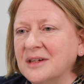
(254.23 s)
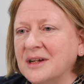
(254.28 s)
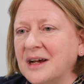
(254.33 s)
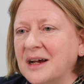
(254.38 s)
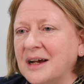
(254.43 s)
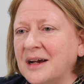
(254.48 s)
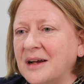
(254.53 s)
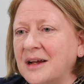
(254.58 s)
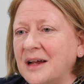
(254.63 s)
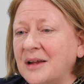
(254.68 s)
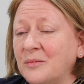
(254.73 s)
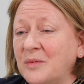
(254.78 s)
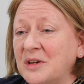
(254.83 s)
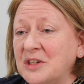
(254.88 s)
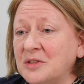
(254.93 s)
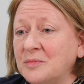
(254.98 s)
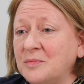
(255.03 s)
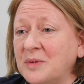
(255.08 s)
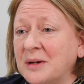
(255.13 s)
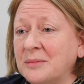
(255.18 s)
and we
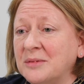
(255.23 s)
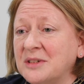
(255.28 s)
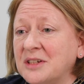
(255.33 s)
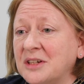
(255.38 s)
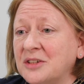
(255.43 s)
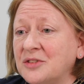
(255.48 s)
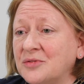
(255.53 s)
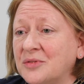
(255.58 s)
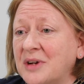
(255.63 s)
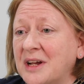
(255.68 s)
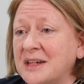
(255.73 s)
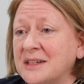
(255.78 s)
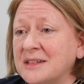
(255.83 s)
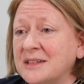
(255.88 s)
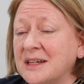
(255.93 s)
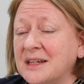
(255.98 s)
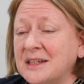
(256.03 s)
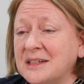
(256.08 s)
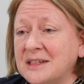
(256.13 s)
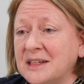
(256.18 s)
should be able to
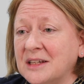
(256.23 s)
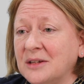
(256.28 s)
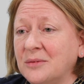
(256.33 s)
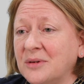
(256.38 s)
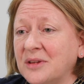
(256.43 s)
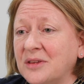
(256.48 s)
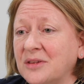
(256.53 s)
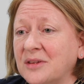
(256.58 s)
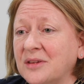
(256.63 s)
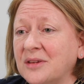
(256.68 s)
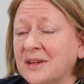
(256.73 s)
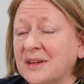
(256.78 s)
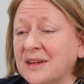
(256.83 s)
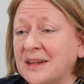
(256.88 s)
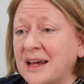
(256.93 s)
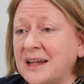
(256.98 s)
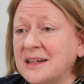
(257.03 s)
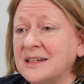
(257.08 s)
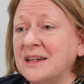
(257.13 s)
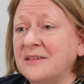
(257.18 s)
address and deal with
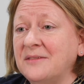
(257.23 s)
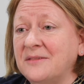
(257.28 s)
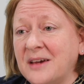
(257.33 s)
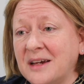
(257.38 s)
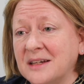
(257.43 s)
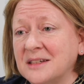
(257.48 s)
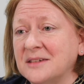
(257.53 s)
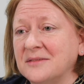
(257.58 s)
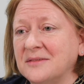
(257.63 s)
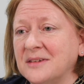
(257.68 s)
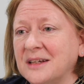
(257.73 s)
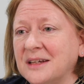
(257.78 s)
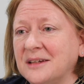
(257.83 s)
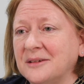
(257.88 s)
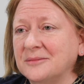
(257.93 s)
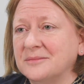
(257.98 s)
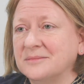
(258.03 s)
that effectively.